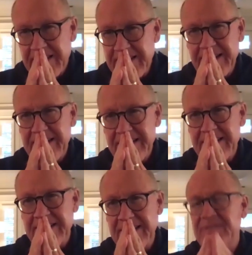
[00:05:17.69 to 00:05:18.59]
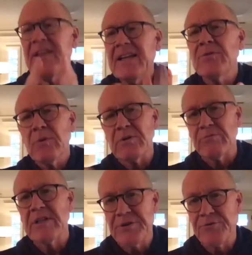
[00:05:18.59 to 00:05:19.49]
that that's what
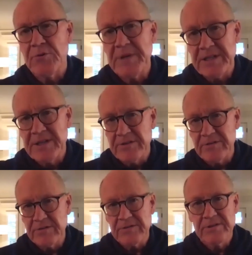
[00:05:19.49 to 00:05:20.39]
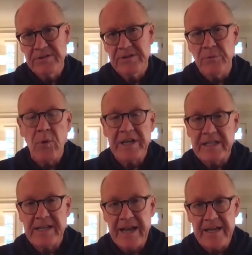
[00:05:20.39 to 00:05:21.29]
really drew me to
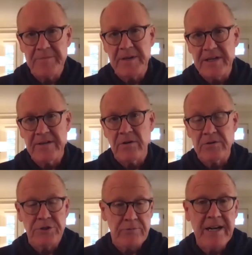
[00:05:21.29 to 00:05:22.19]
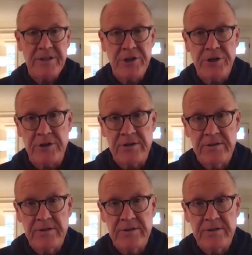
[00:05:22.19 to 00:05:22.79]
wanting to animate or direct her.